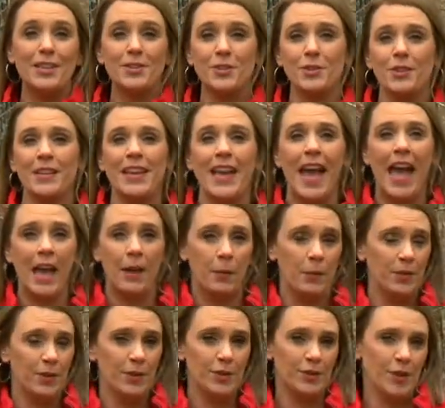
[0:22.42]
leisurely hike
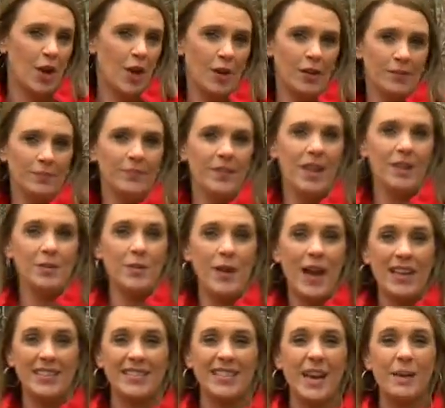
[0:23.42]
with your dog and you
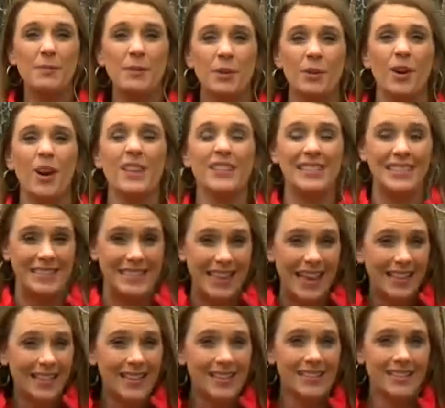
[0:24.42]
guys come across a
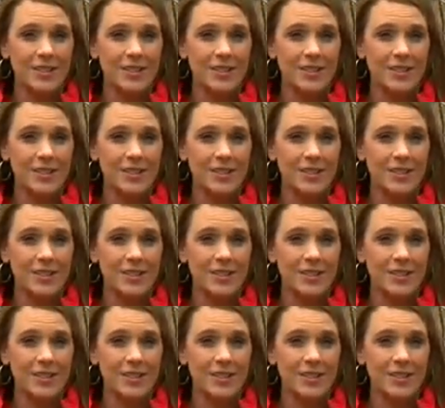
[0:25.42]
deadly